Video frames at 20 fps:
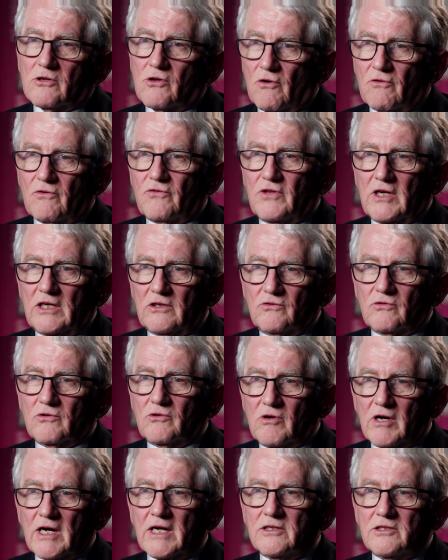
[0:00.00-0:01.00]
lot of things for
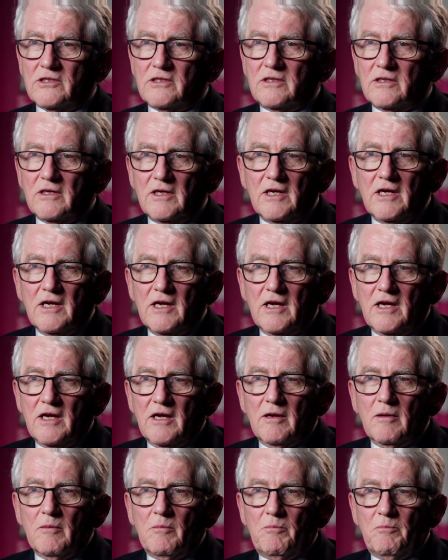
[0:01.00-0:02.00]
granted,
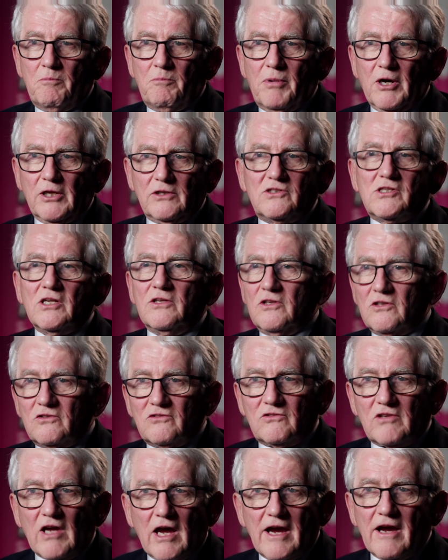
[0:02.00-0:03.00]
but to
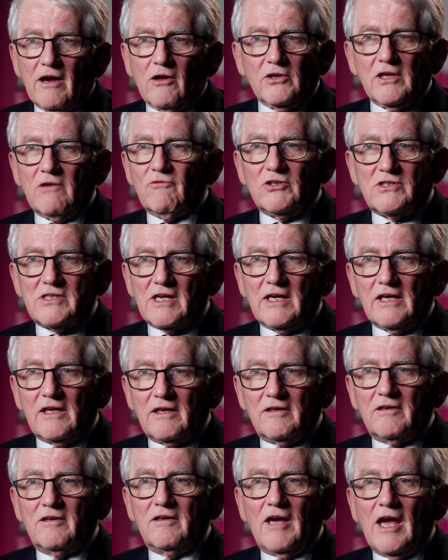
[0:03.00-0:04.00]
this day, I'll never take
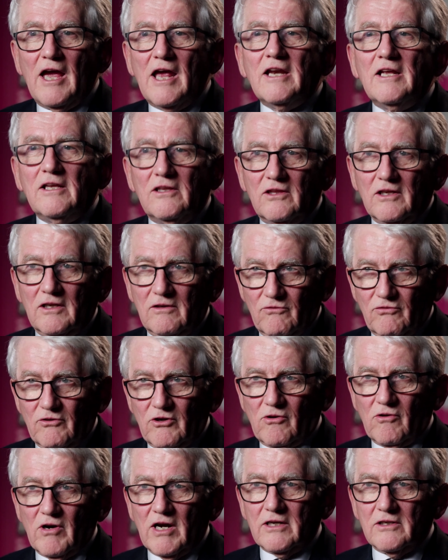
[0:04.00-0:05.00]
anything for
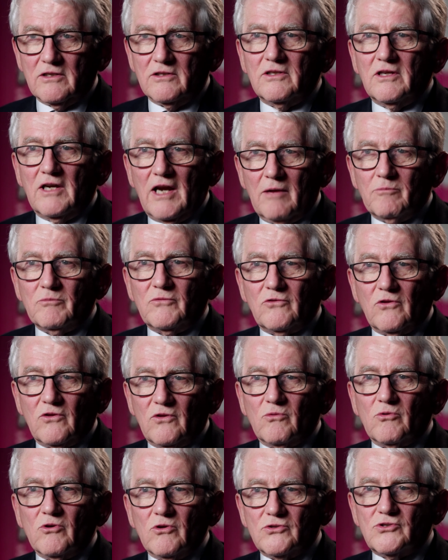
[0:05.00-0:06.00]
granted that happens at
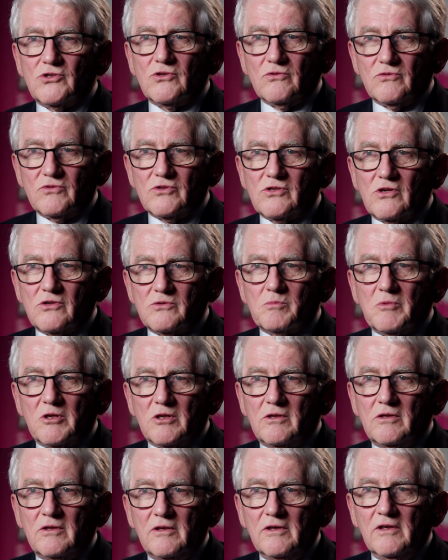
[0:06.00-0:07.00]
the Royal Children's
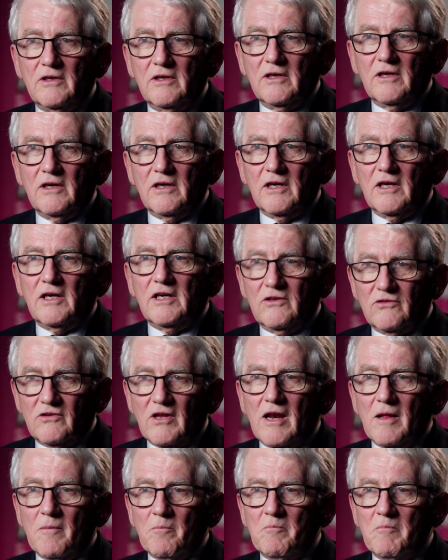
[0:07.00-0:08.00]
Hospital. It is
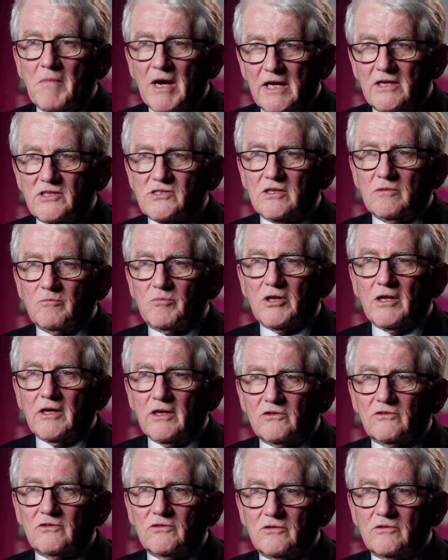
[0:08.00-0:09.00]
an amazing
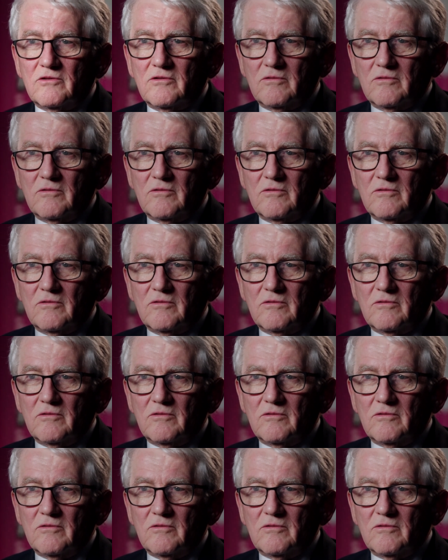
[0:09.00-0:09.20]
place.